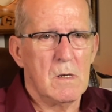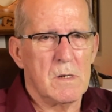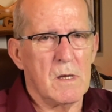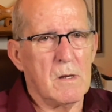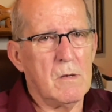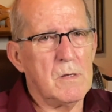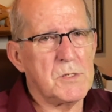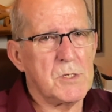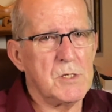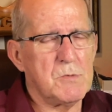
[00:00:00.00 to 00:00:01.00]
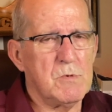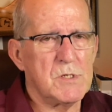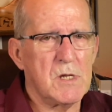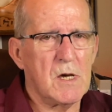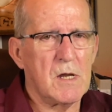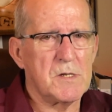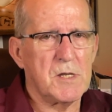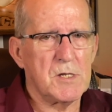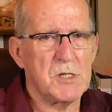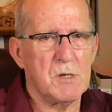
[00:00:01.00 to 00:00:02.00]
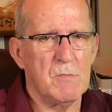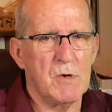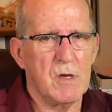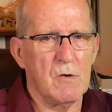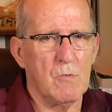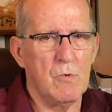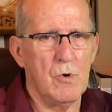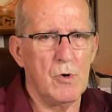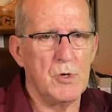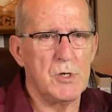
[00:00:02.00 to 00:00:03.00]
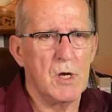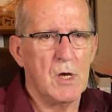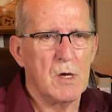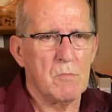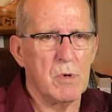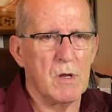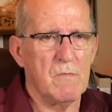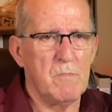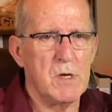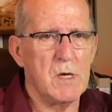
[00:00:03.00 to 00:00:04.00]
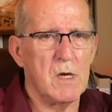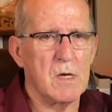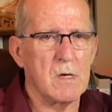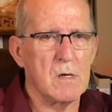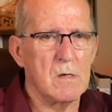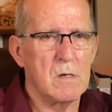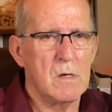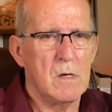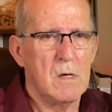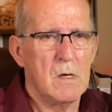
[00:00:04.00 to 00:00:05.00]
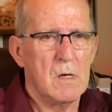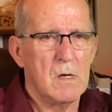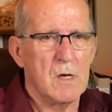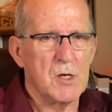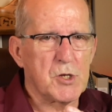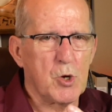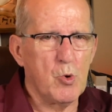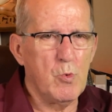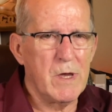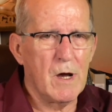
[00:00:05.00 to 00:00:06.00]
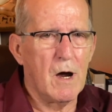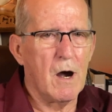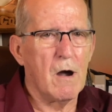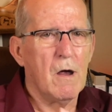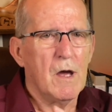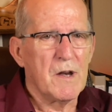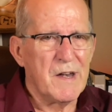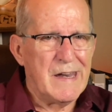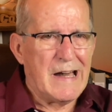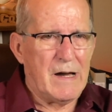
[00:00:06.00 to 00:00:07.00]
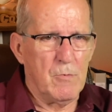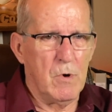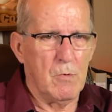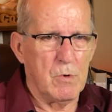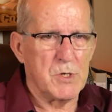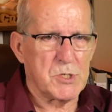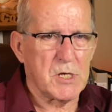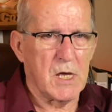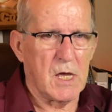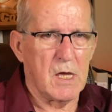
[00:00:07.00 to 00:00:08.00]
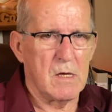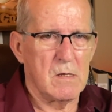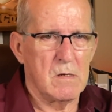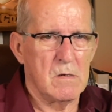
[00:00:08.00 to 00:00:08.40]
Now notice this was not a testimony of words, but of being. It's who we are, not what we say.